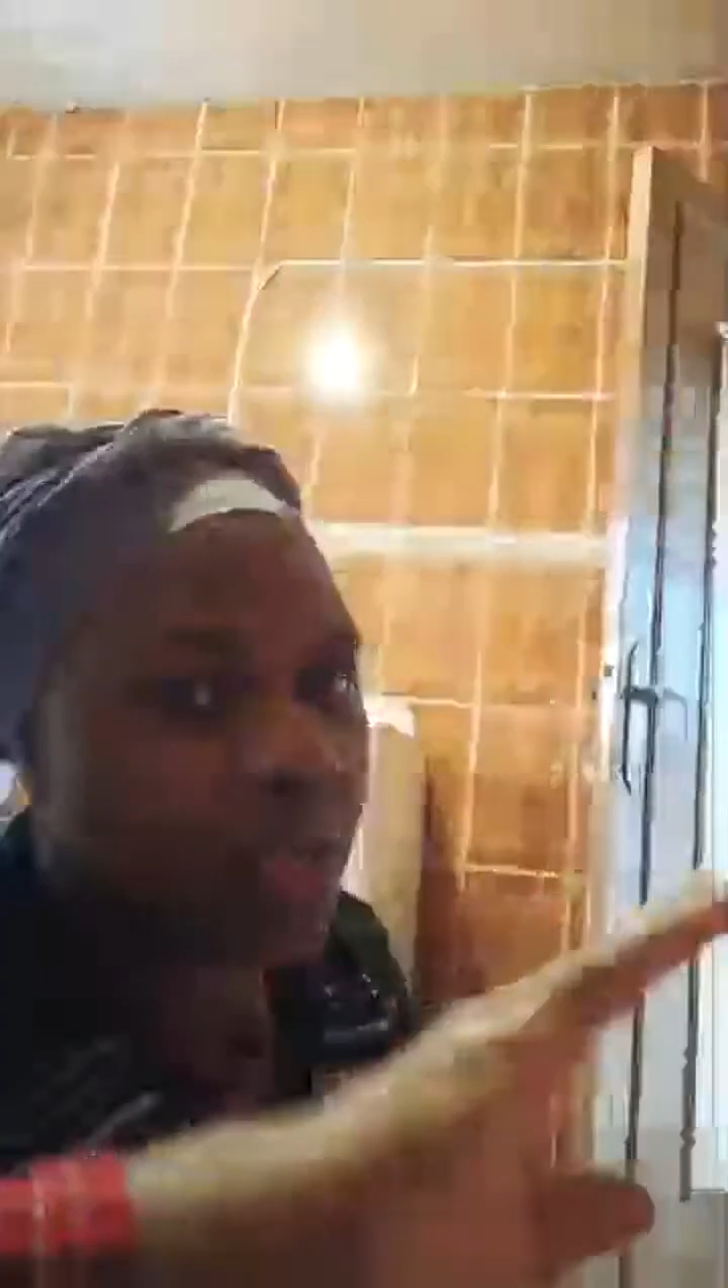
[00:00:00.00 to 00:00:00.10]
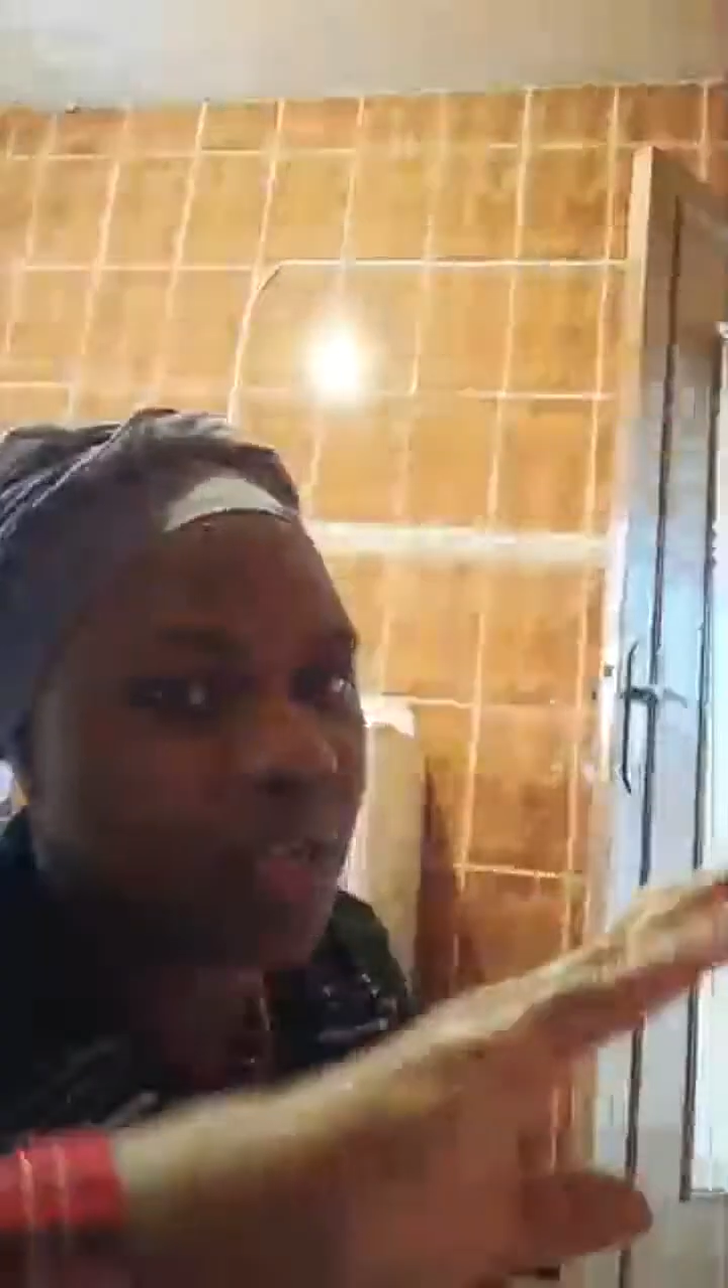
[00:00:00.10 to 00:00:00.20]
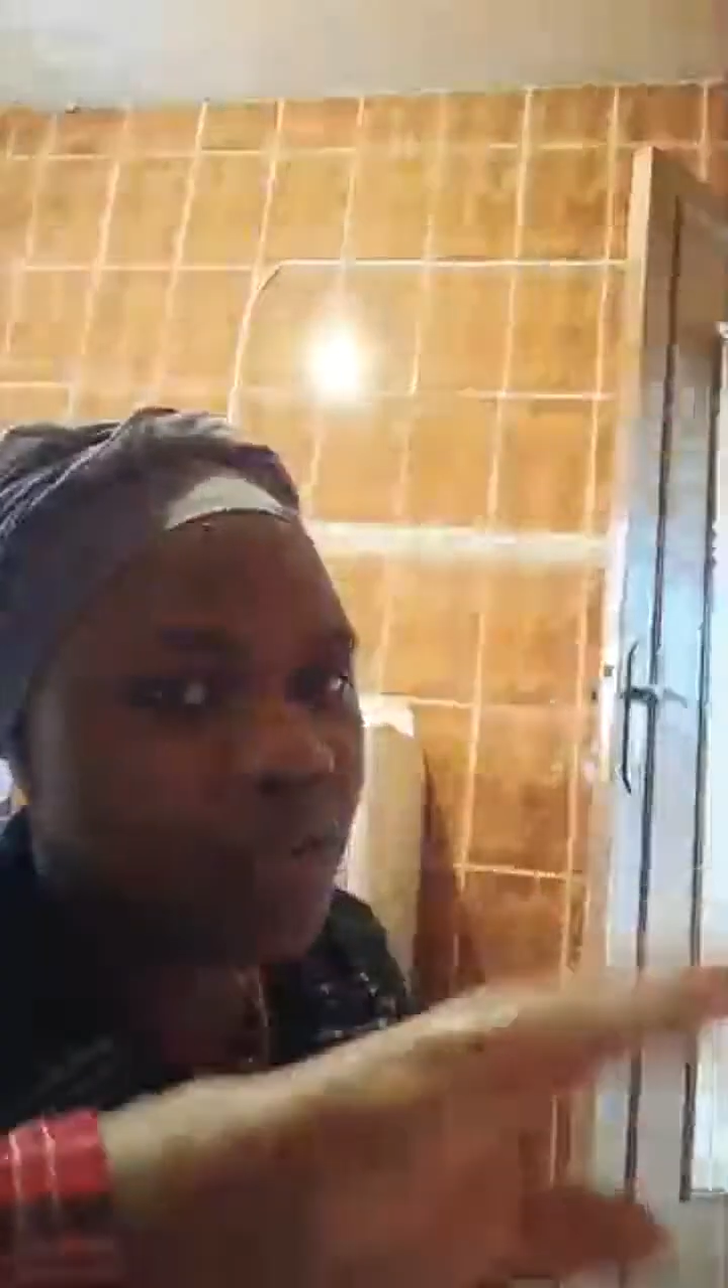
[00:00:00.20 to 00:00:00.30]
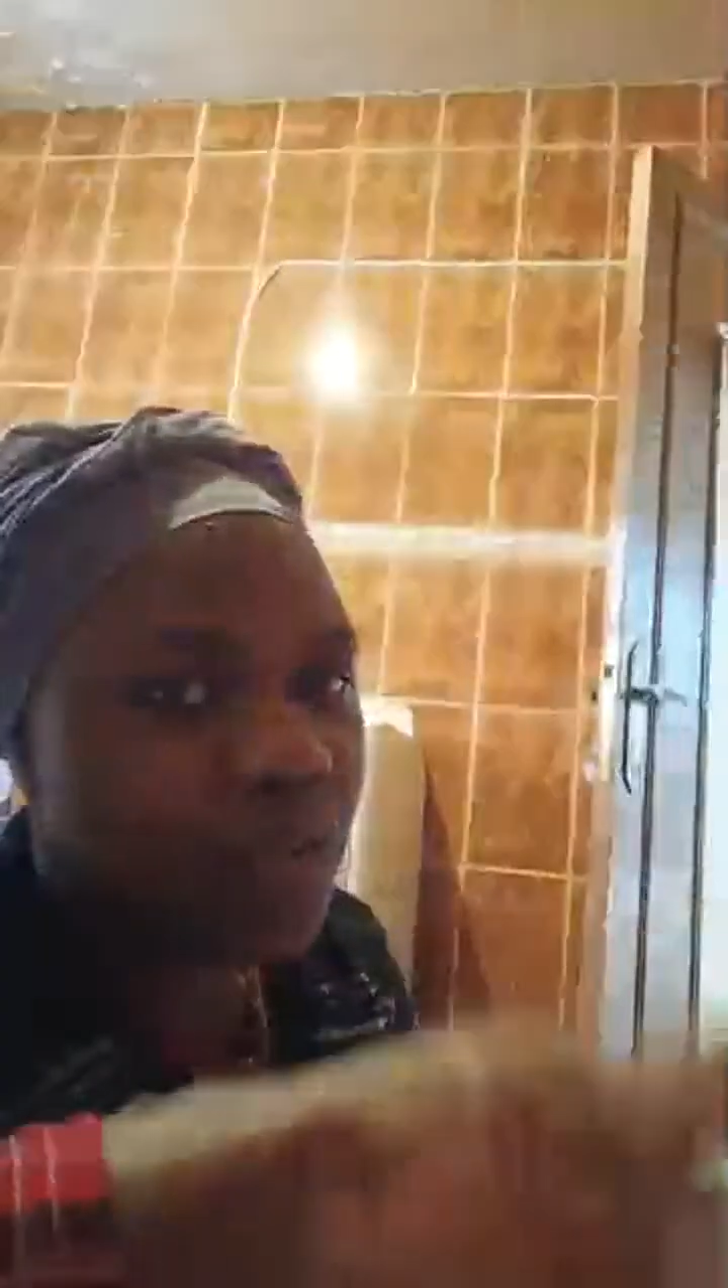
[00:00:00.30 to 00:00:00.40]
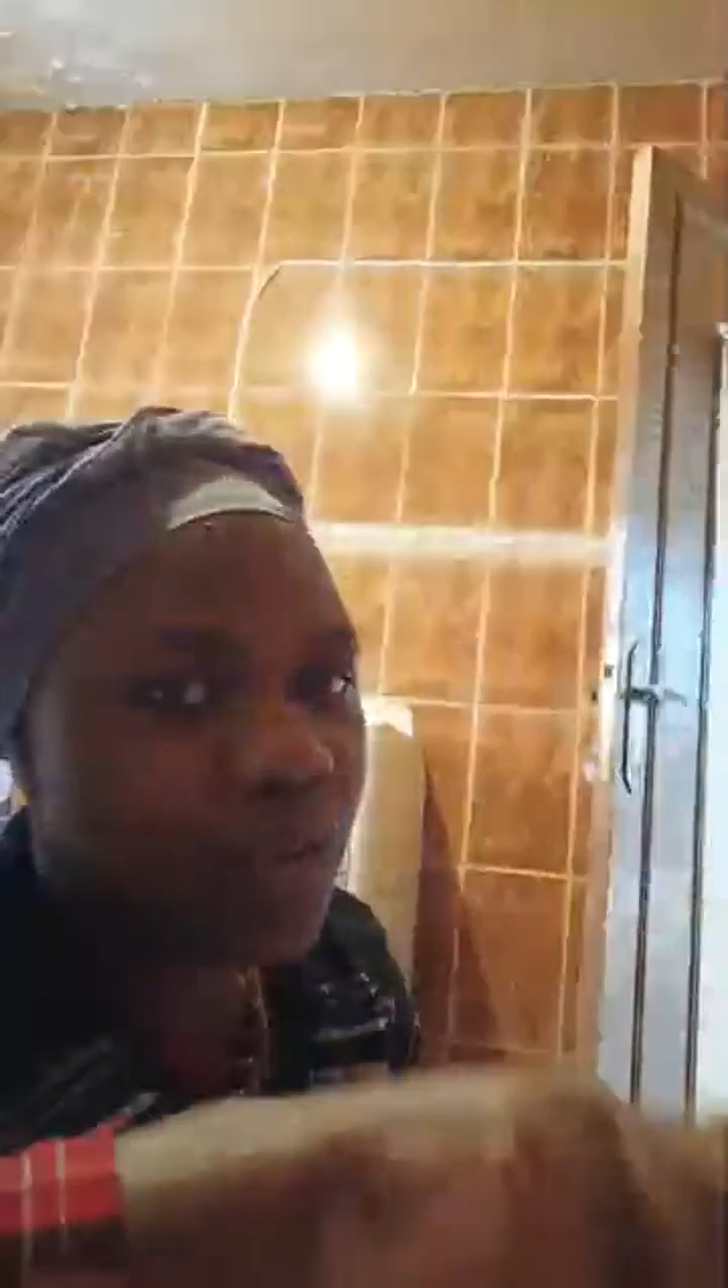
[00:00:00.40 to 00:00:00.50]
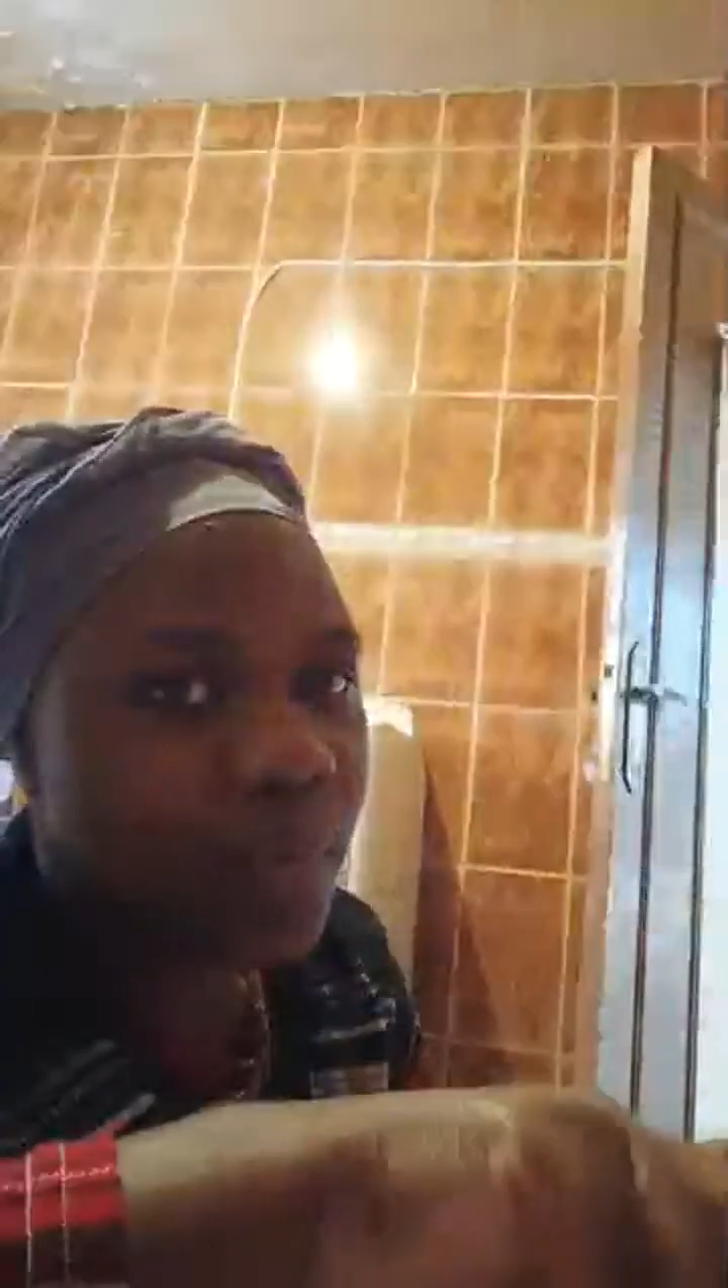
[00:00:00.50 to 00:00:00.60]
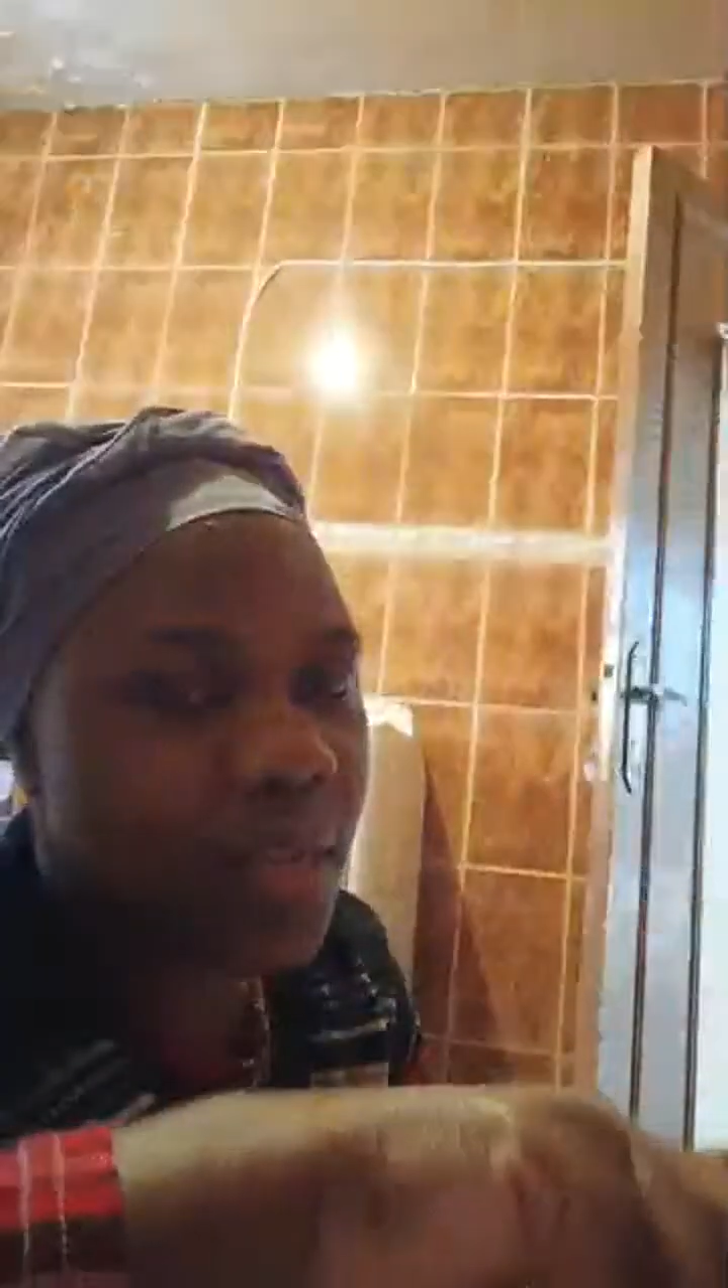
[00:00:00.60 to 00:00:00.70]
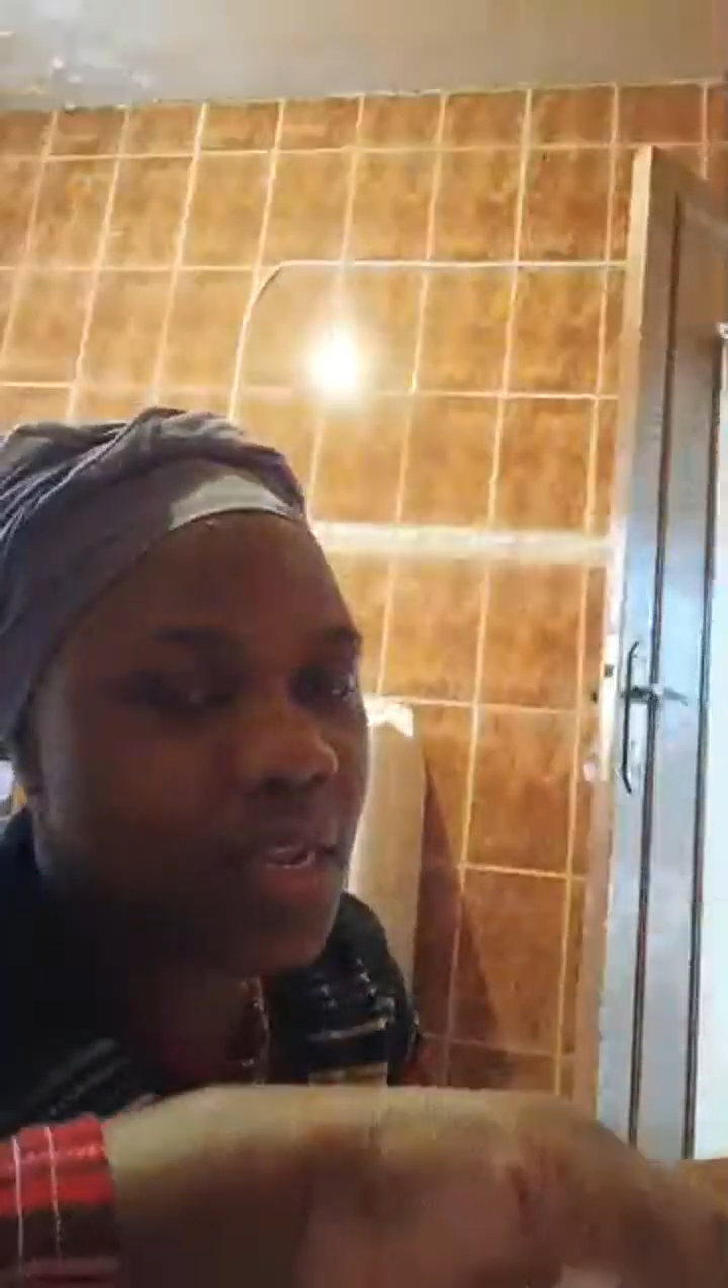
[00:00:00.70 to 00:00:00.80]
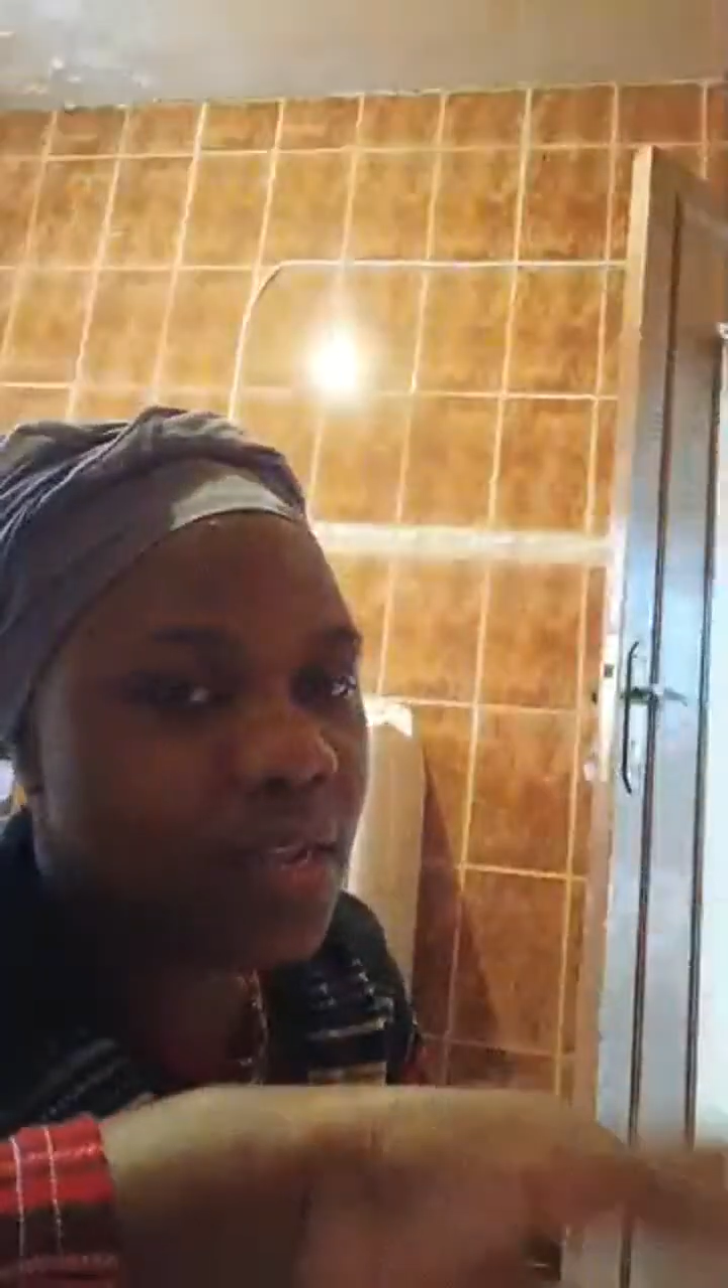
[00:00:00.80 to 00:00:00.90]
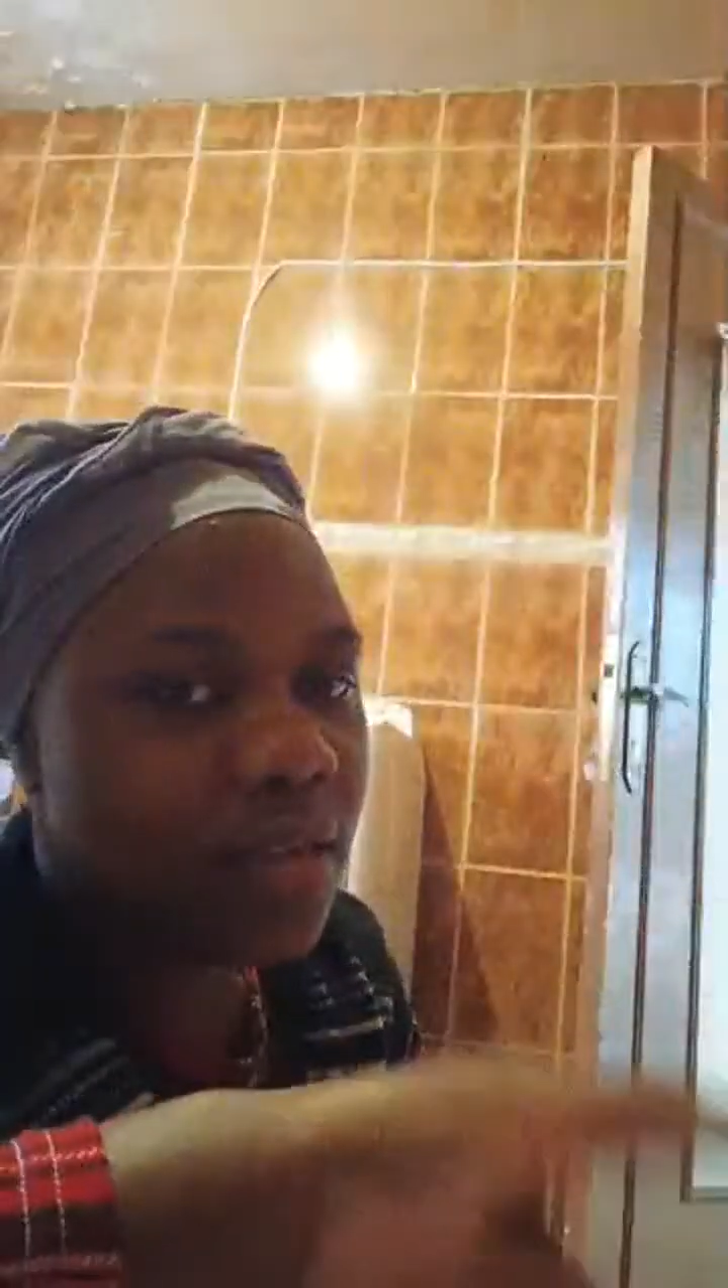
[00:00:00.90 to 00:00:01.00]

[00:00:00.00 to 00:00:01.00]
4 minutes,